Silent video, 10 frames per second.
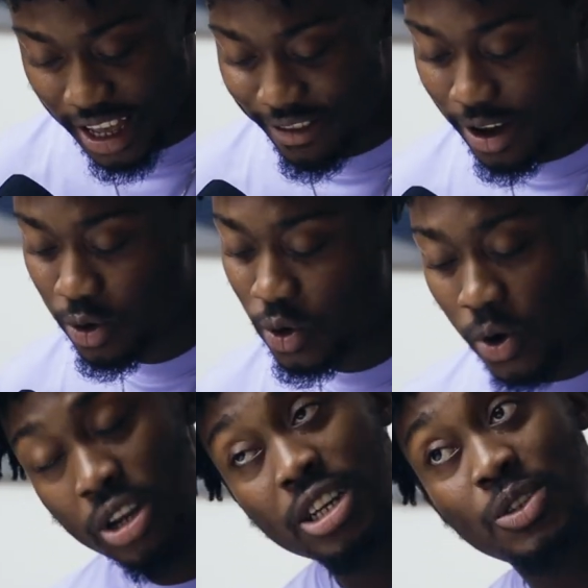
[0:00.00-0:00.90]
If I could
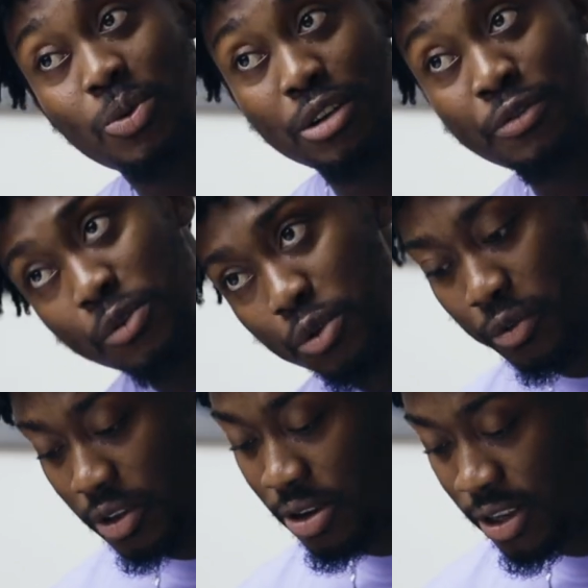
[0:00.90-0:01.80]
only eat one food
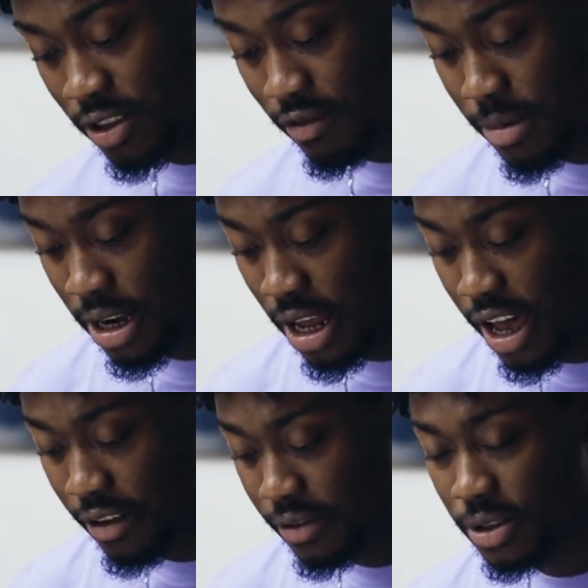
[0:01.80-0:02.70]
for the rest of my
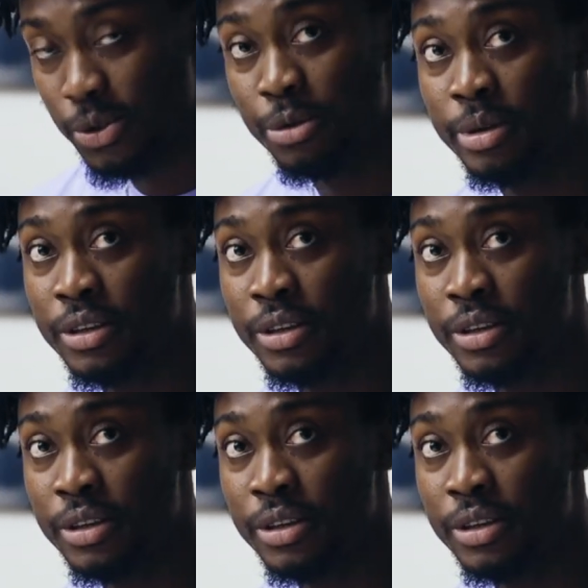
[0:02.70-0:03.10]
life, it would